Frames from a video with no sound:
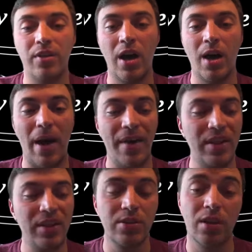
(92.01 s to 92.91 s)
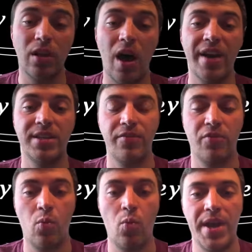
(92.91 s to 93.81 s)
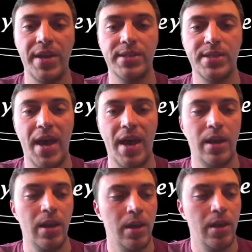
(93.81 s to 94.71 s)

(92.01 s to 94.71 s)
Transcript: I think there's a lot of different ways that